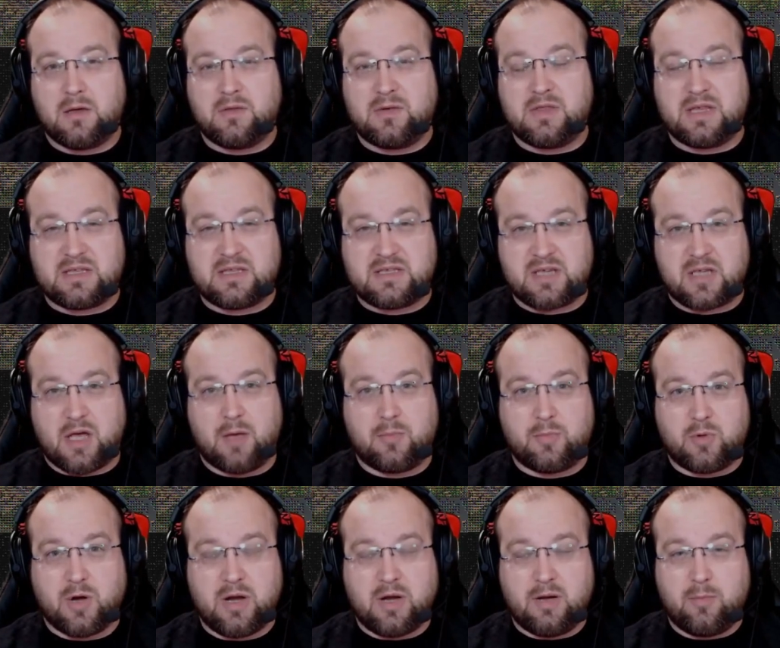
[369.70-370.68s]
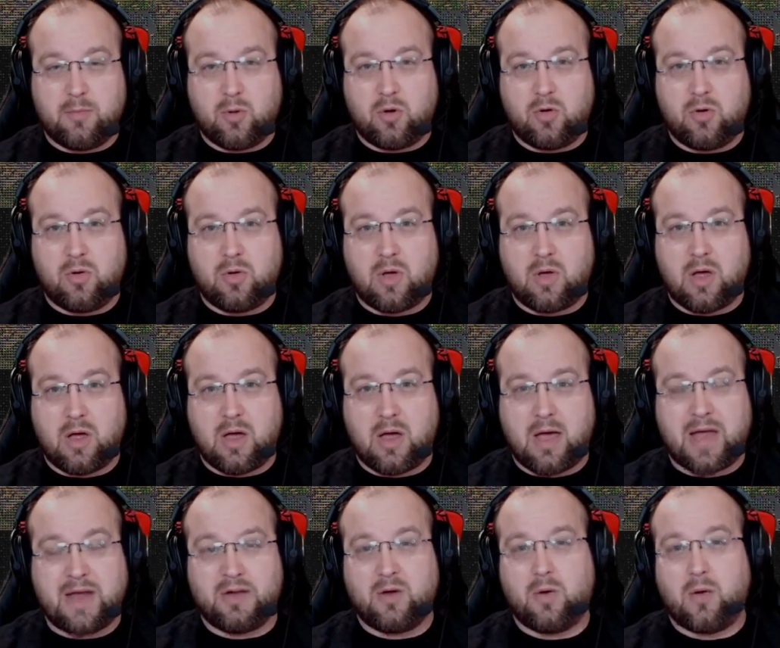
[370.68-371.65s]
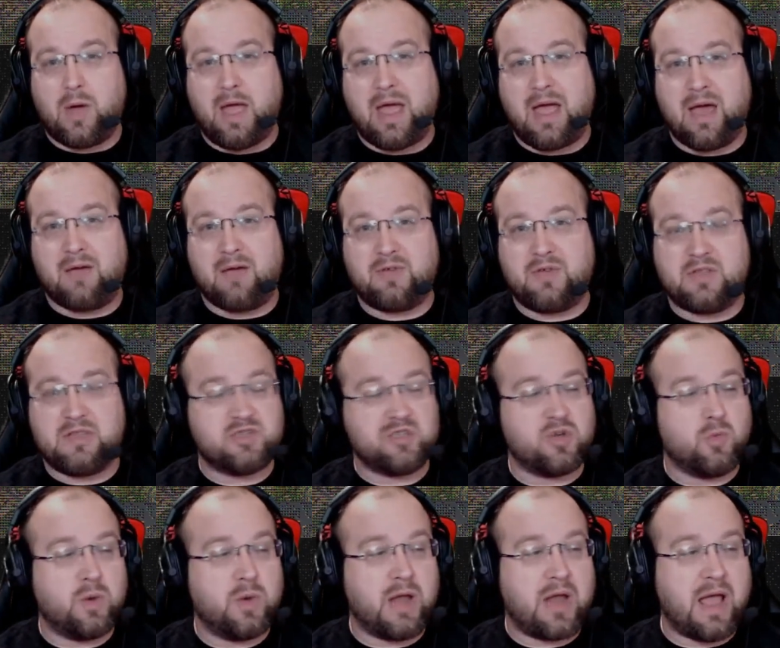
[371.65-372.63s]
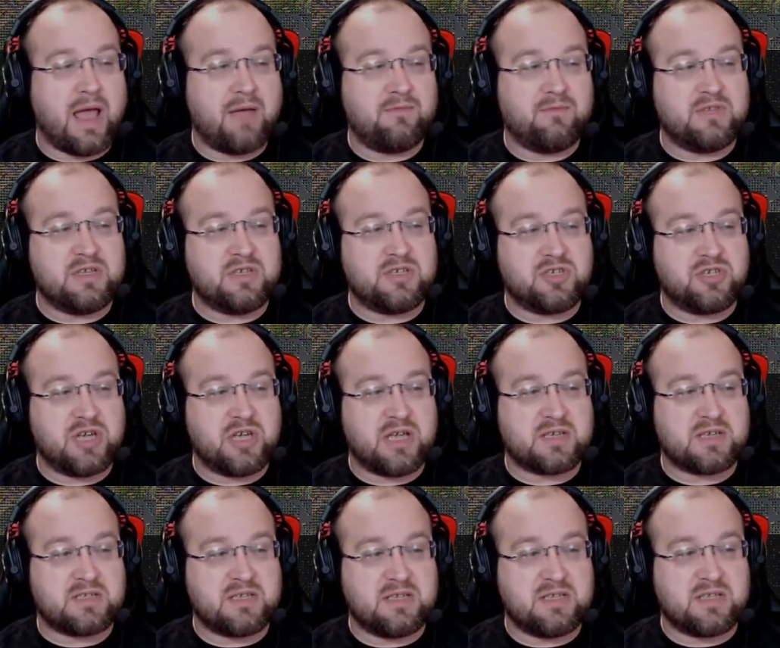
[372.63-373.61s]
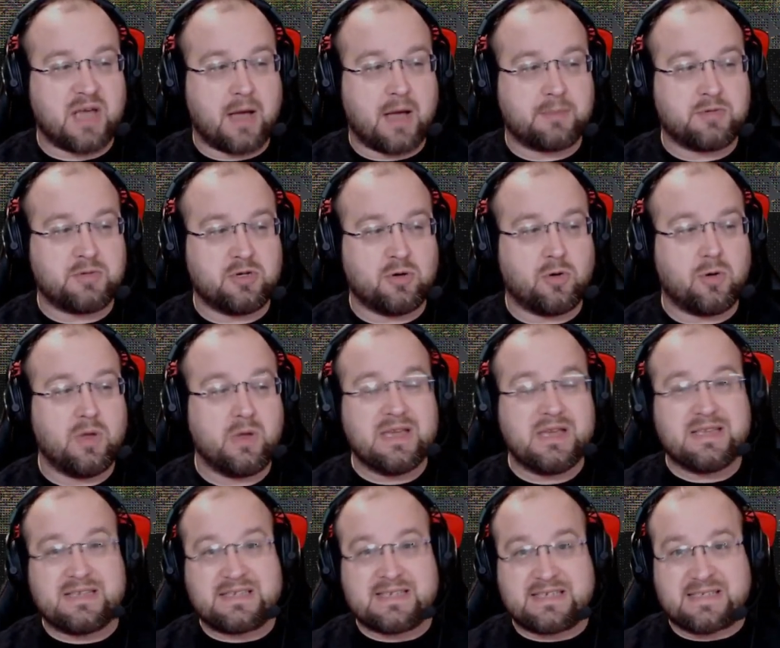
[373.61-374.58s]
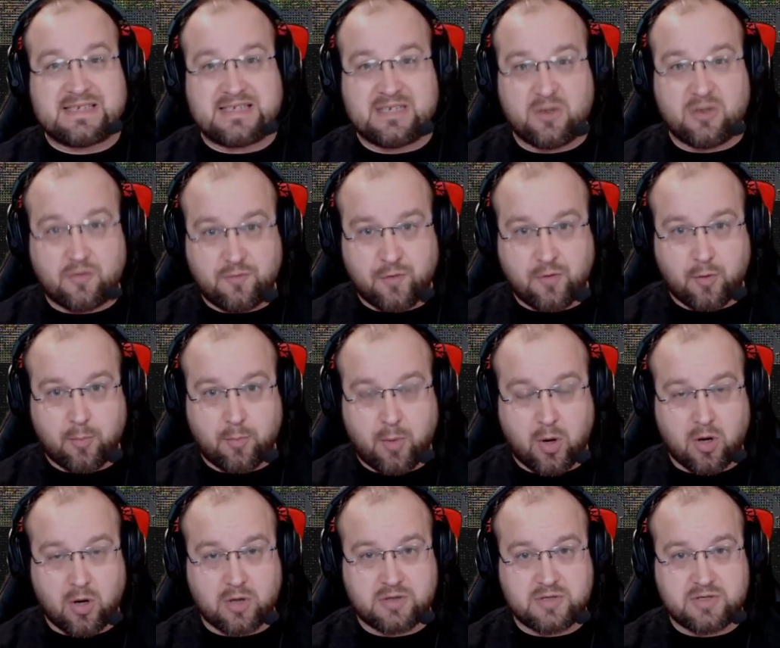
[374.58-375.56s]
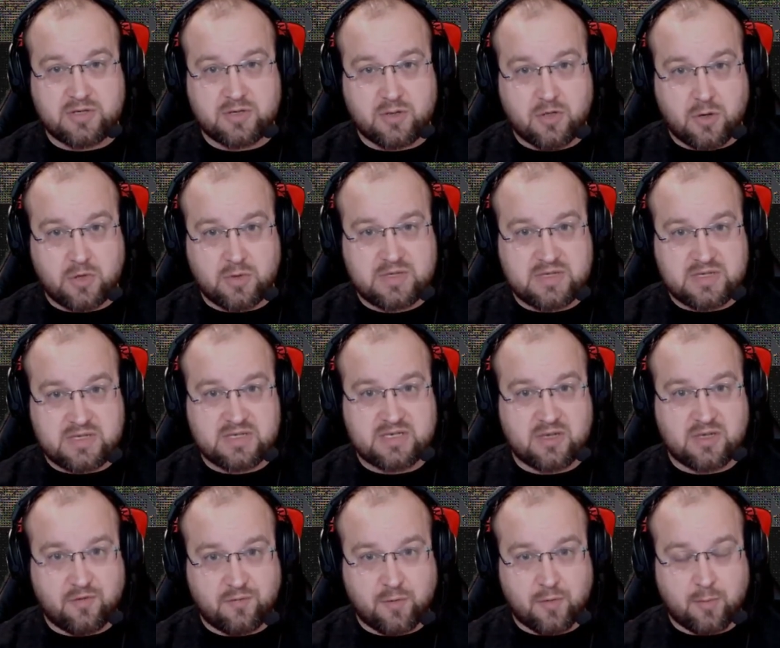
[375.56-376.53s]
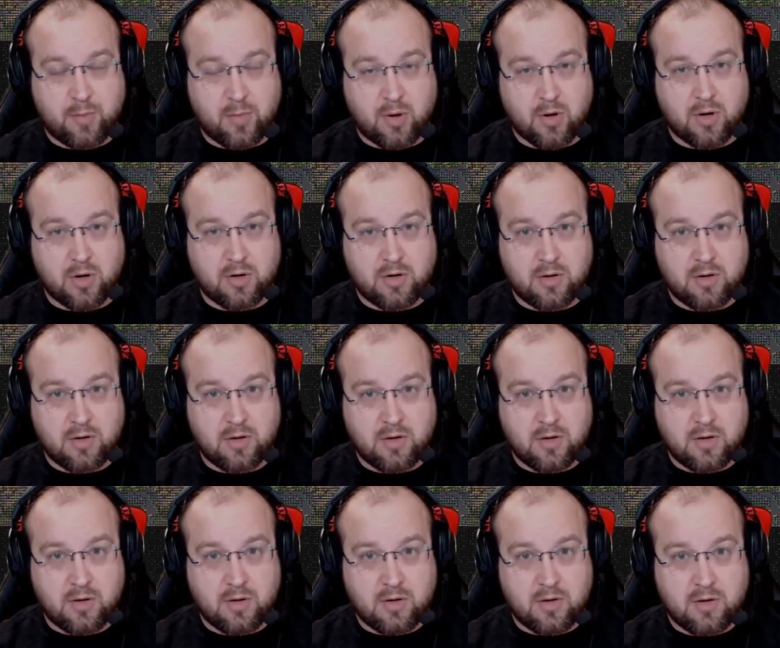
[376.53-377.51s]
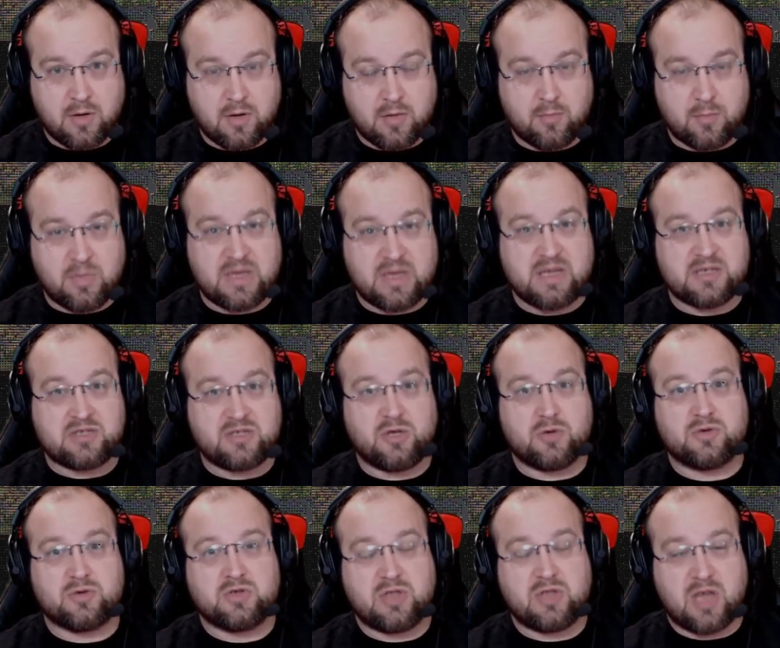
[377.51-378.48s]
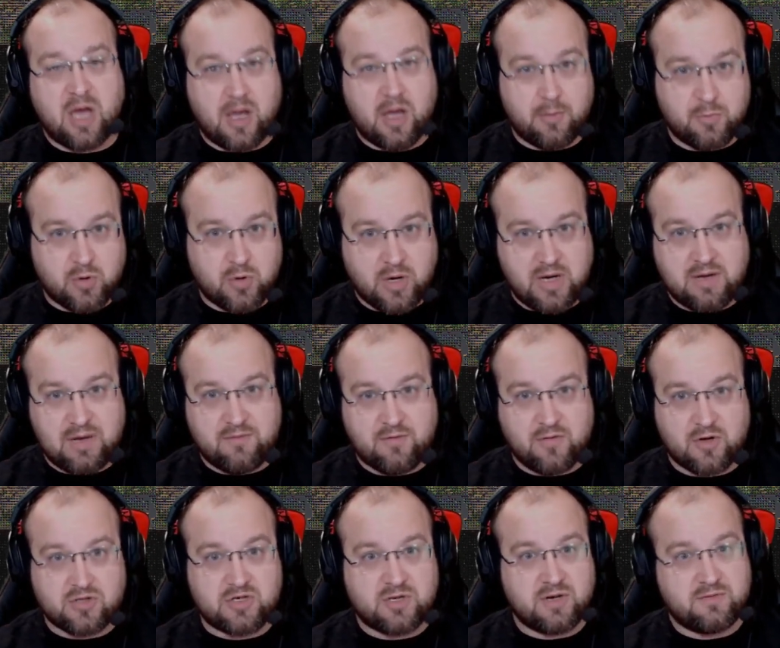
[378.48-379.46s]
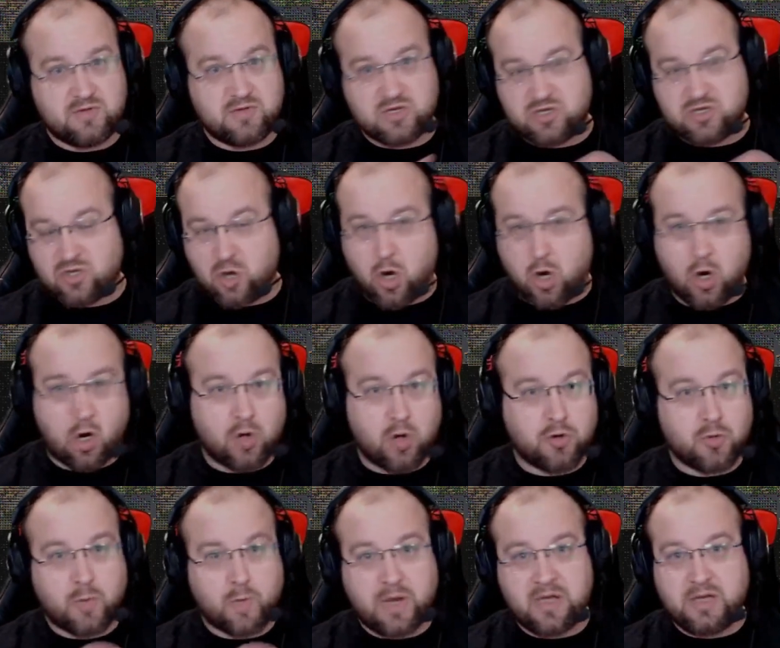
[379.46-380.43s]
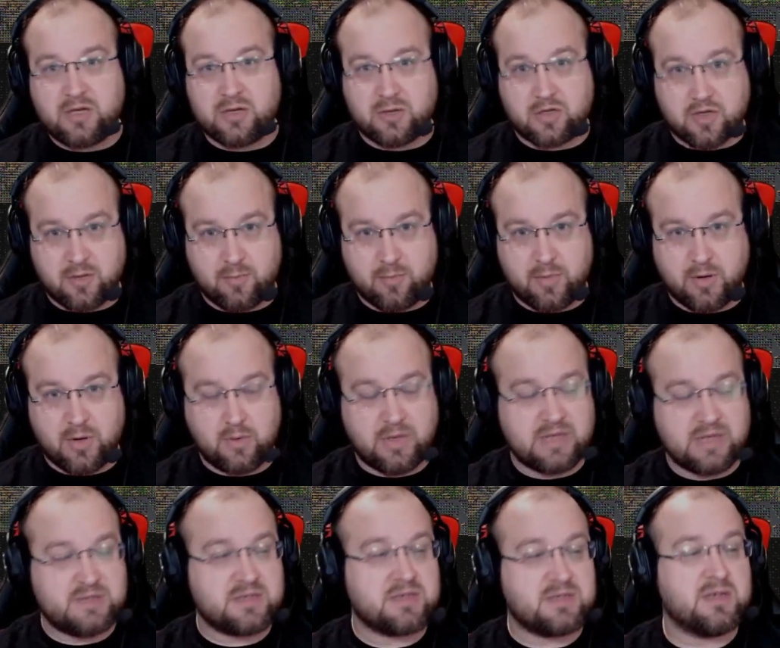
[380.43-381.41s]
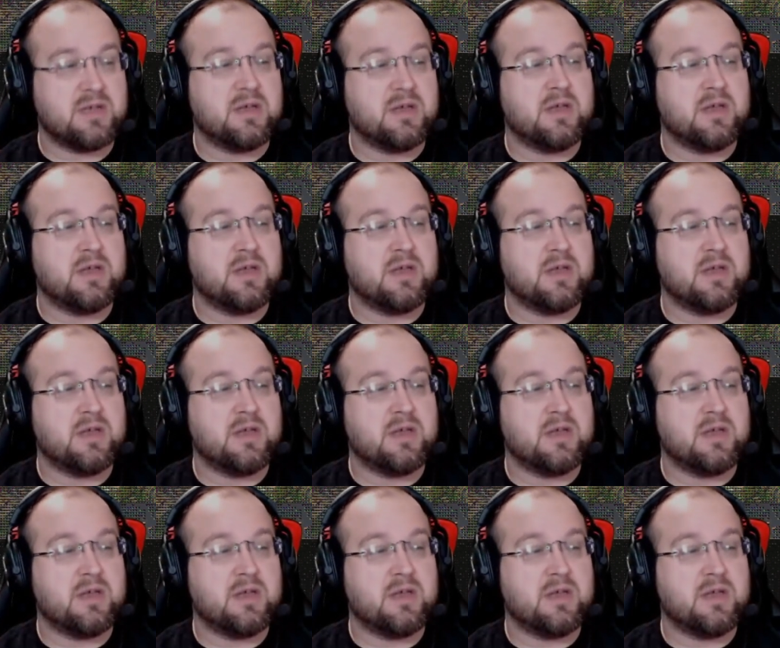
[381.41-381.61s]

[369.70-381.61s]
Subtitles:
that's upgradable, I don't have. And so when I have these chests, these optional silver parts, notice the silver part, because those are the upgraded version of just all the regular components.